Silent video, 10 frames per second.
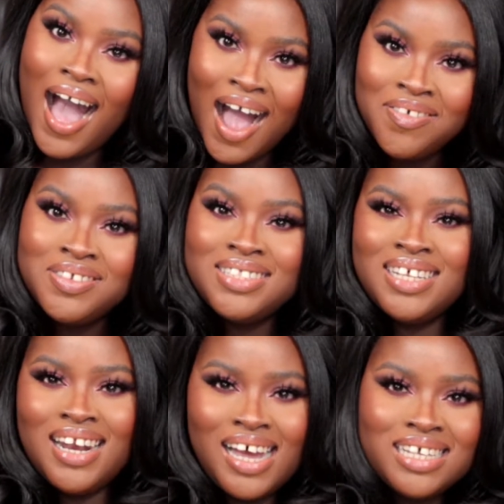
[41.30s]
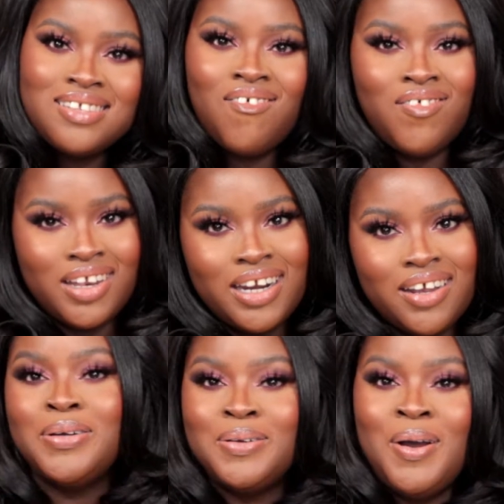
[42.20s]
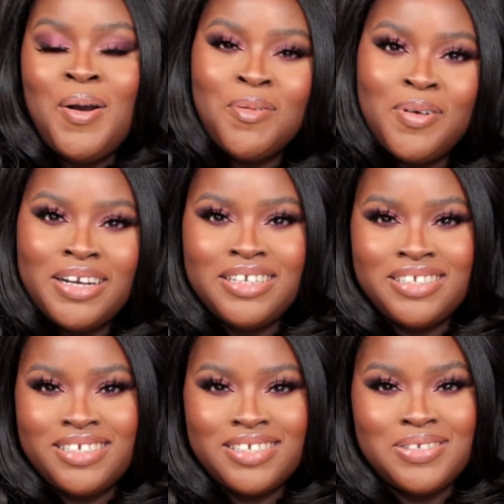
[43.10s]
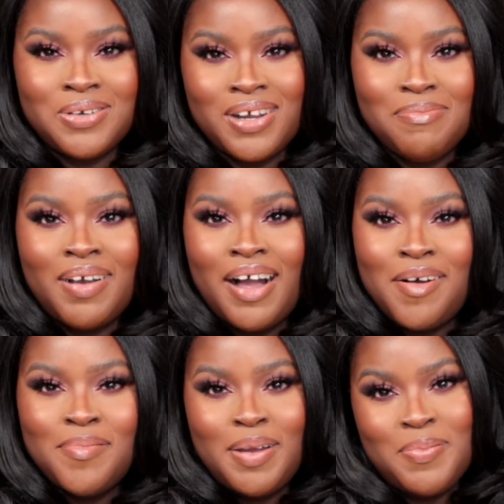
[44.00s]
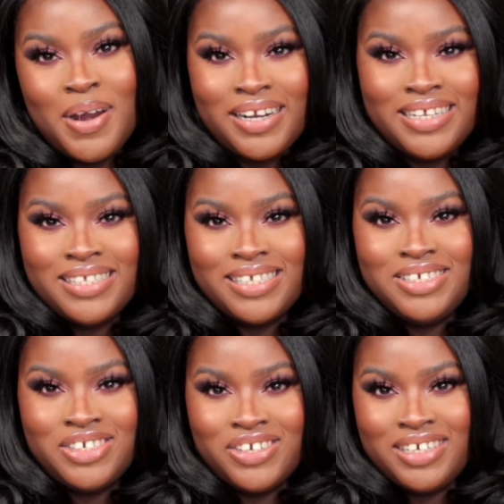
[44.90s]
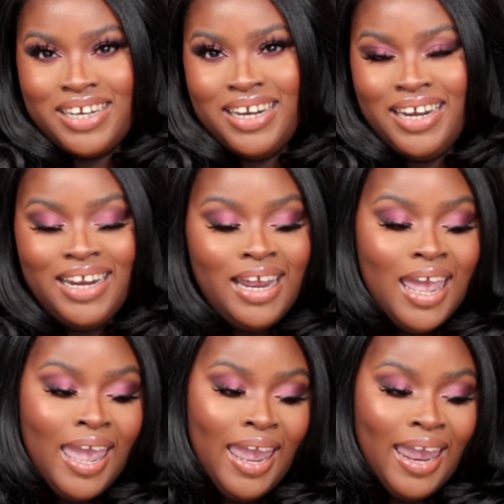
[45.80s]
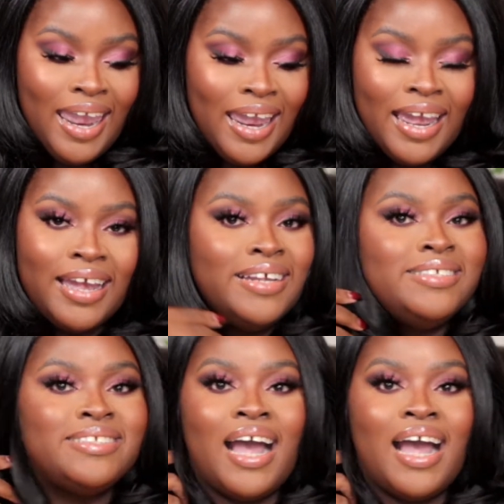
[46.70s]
after the last video, wanted to just talk about my pregnancy journey and